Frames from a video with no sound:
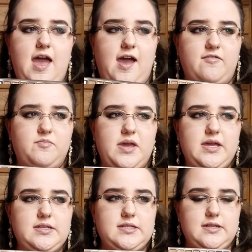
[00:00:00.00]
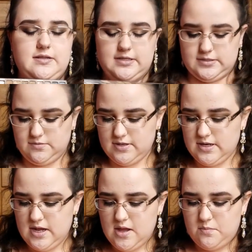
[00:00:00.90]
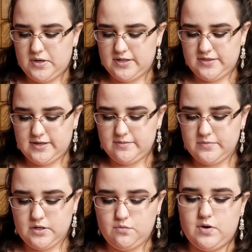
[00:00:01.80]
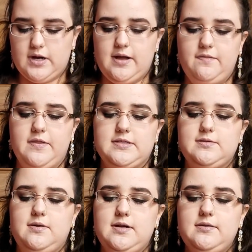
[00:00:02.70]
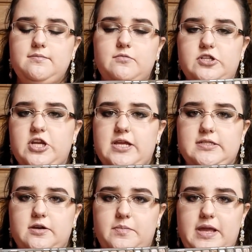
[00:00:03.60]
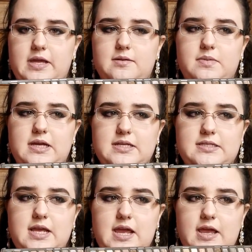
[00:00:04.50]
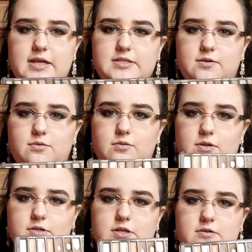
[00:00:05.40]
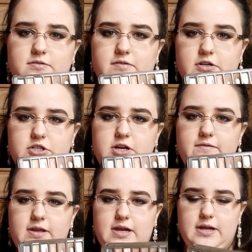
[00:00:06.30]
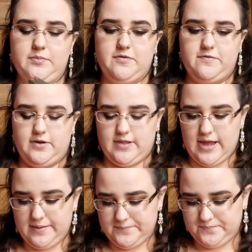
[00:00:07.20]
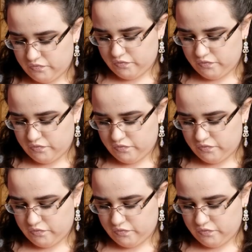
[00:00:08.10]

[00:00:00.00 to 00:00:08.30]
Half Baked in this one, but I think I'm gonna work on this one, which has no pan, because it's a cooler toned version of it and I prefer that.